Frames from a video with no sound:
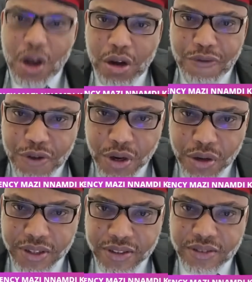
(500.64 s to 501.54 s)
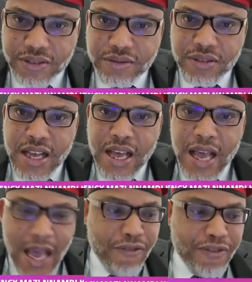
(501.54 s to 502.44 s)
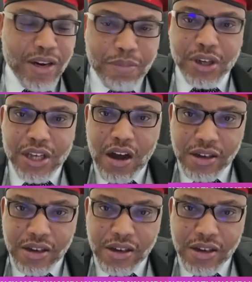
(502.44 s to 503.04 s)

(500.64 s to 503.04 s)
All of you know this. Everybody